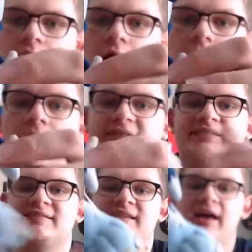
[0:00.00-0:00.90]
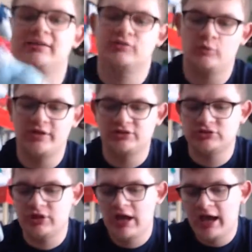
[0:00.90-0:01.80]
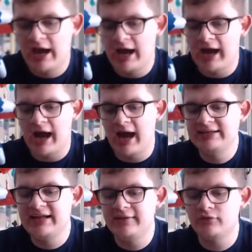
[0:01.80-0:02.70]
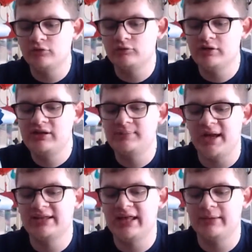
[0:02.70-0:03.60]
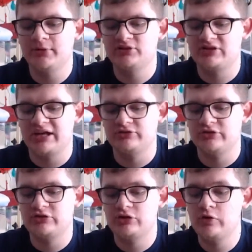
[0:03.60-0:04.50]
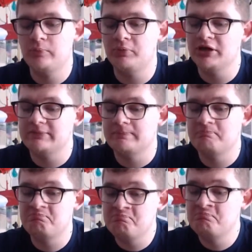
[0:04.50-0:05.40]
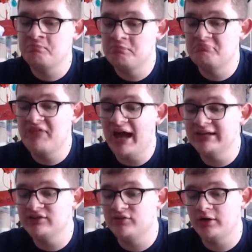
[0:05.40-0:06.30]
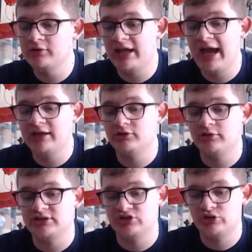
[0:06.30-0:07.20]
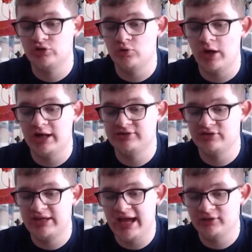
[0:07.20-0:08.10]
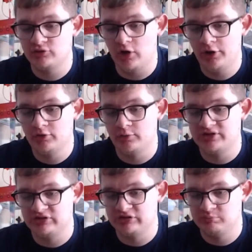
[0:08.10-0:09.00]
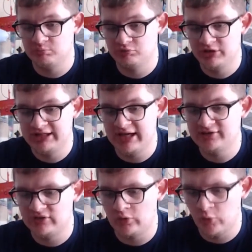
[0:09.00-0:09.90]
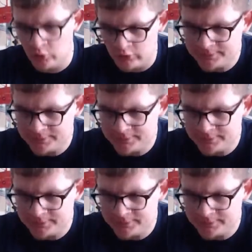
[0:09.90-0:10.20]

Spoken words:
on the socks, which I never really paid that much attention to, but that is fairly accurate to the actual art, which is pretty nice and cool.